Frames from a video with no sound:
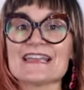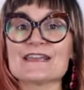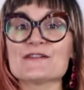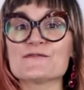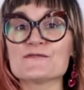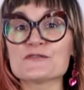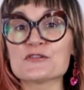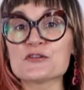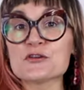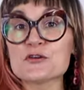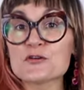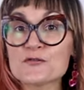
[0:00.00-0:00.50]
And if
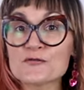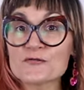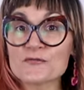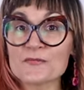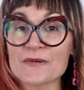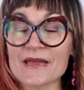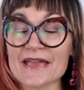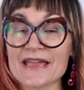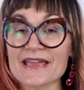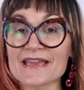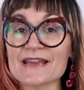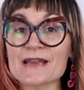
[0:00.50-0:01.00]
you've
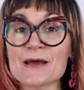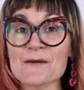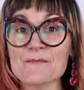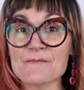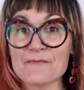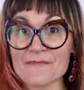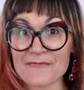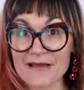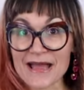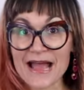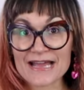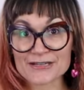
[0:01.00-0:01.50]
made
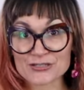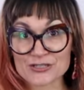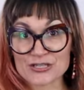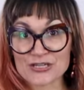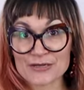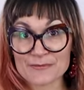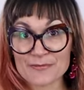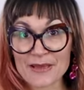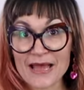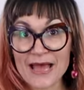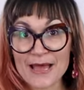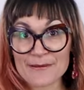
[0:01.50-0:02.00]

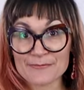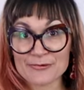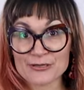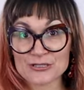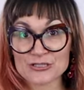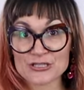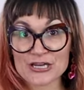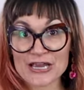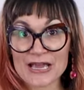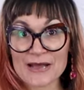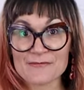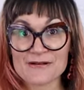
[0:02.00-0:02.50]
matching pet
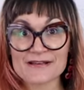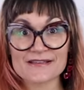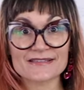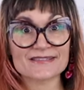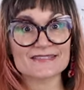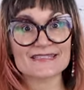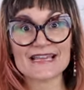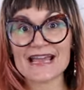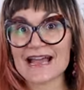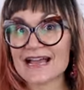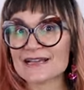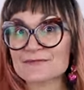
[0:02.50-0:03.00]
pajamas,
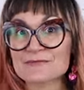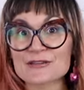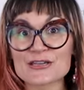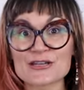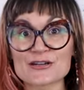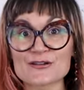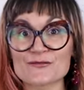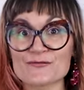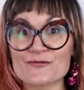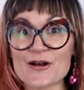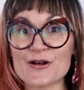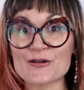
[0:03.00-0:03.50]
tag me in
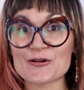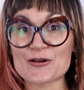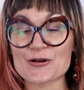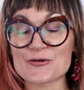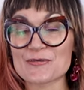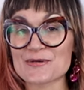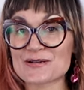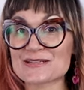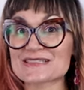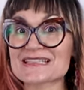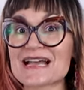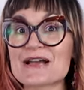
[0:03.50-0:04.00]
a photo
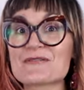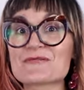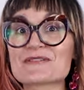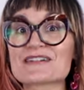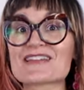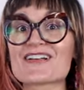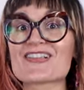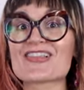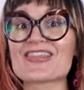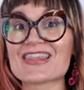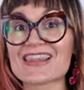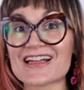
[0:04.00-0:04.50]
because I would
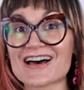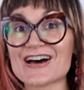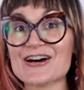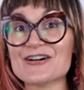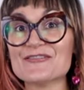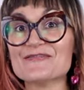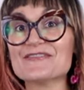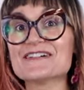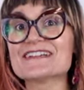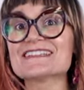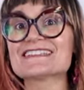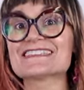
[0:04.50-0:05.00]

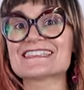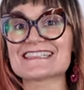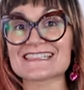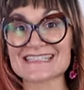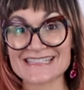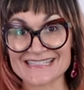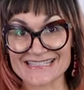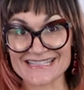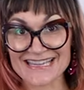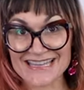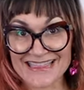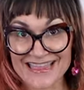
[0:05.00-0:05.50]
love to
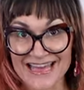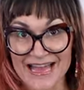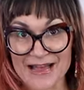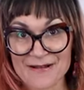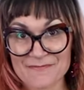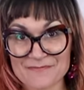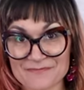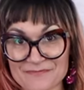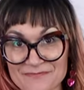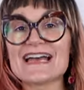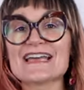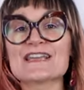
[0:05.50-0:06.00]
see
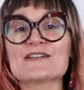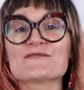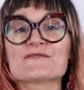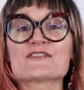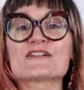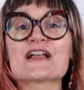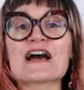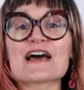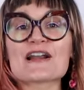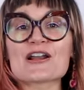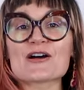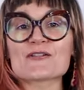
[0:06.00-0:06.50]
them. And if you're
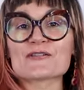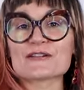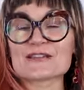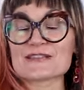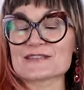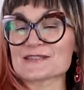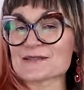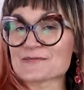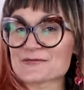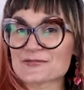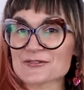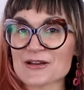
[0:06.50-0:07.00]
not already a
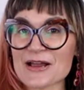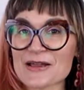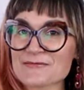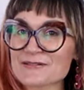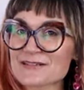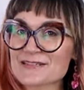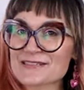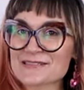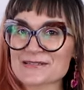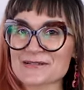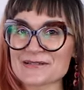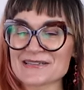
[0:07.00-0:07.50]
subscriber
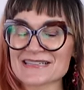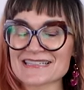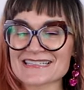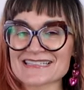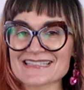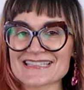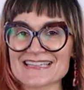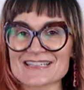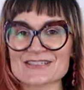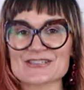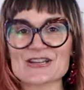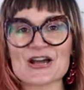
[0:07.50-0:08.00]
to Sew
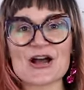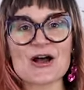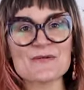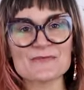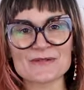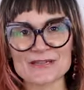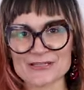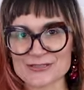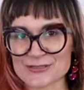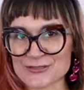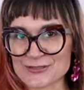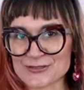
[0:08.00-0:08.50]
Anastasia,
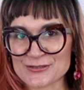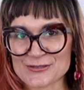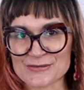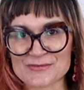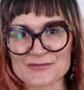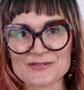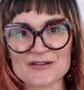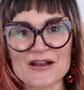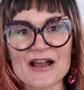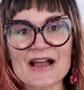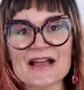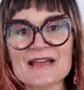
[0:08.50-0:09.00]
make sure you
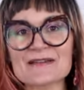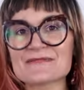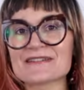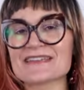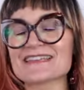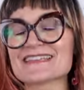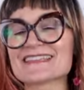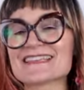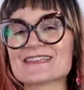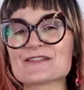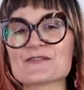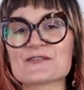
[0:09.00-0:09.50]
subscribe and
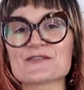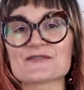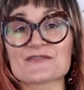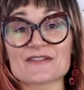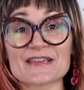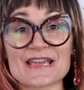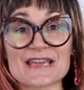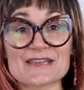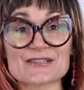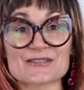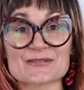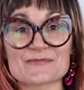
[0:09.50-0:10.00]
hit the
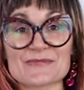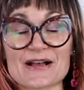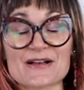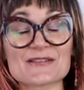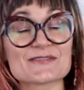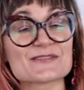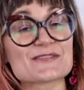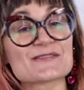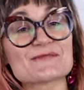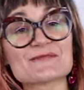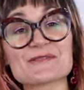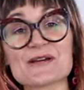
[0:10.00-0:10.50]
notification
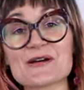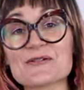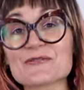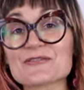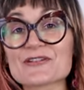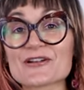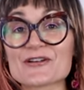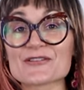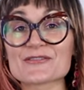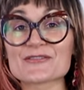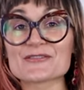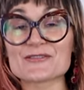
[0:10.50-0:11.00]
bell so you know when
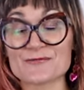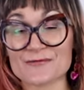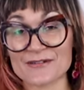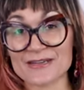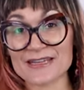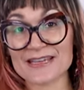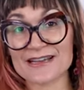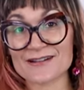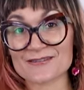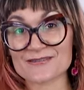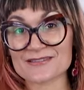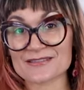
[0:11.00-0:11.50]
all the new
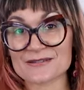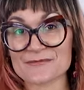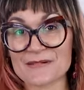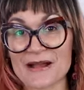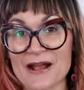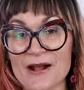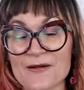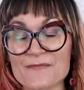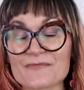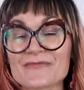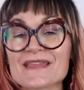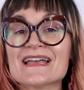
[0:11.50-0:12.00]
videos come
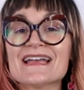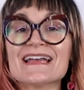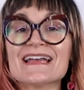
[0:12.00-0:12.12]
out.